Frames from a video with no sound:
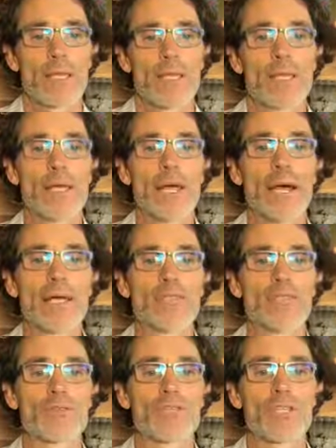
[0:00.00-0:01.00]
Yeah,
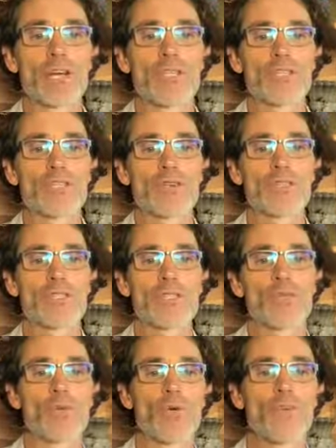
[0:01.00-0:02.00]
so Sean's
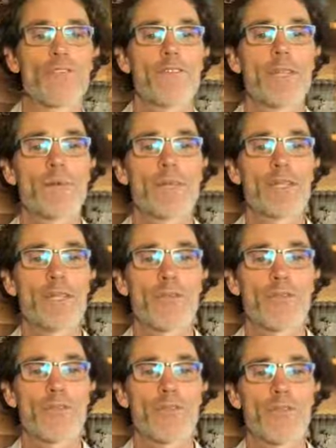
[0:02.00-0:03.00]
noticing more phlegm in the
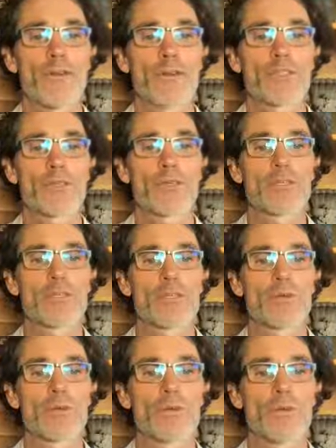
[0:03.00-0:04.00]
upper throat, especially
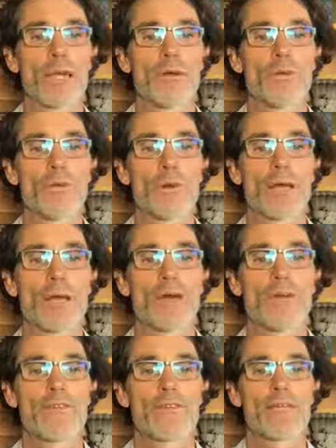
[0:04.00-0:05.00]
within 1
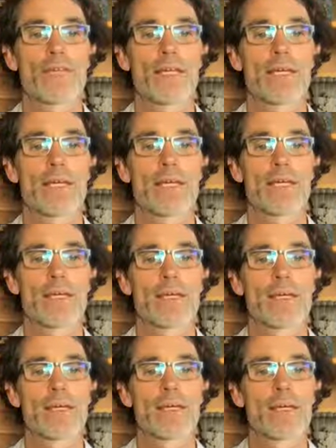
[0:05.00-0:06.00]
hour of intake.
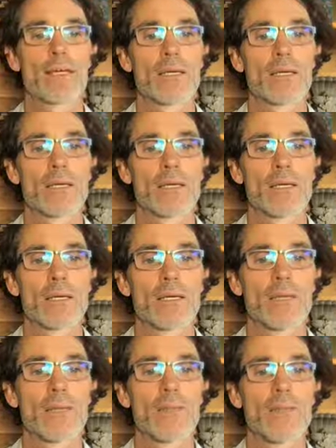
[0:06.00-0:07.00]

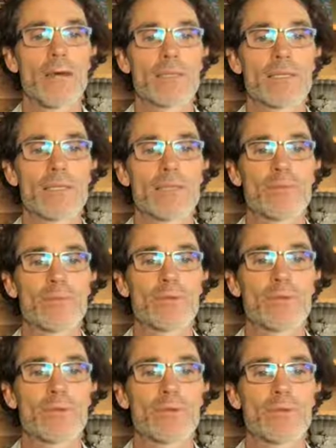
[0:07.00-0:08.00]
That seems to
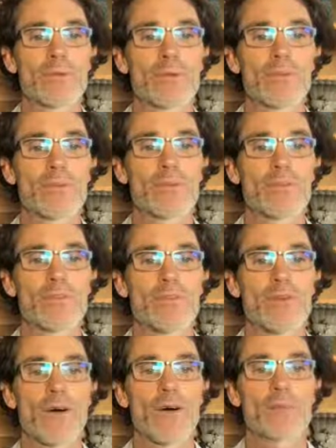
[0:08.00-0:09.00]
occur during
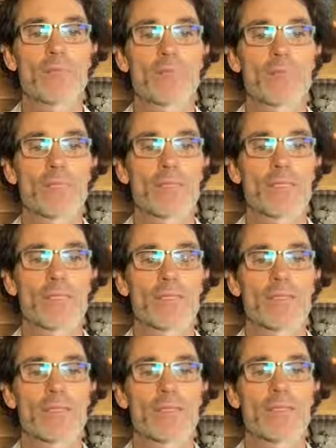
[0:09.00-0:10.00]
fall and spring
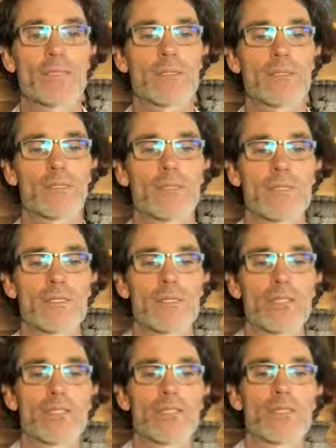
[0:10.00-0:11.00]

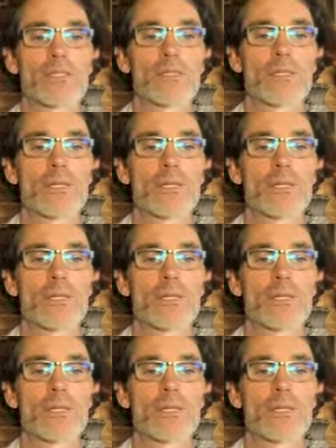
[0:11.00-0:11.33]
transitions.